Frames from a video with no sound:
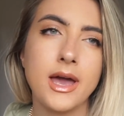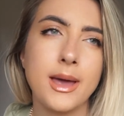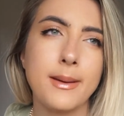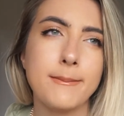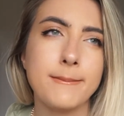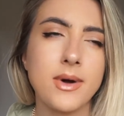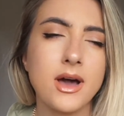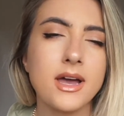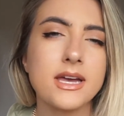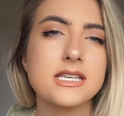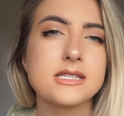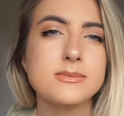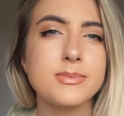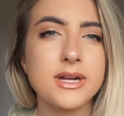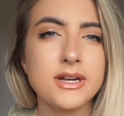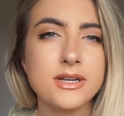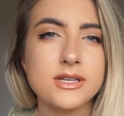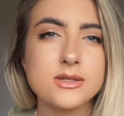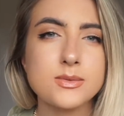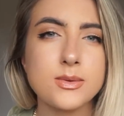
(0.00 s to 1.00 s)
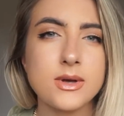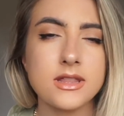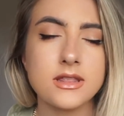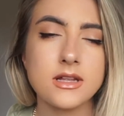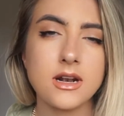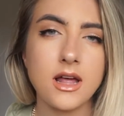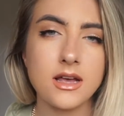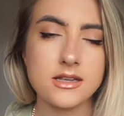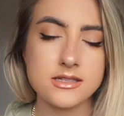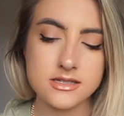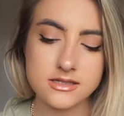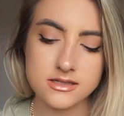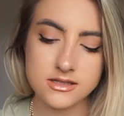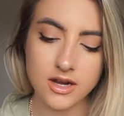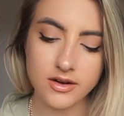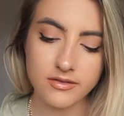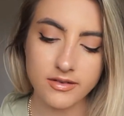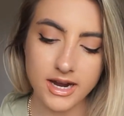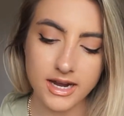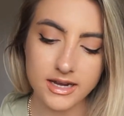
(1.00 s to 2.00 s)
my experience with Glasses
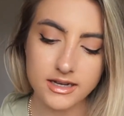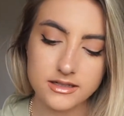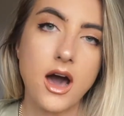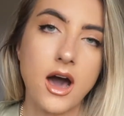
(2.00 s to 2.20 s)
Direct.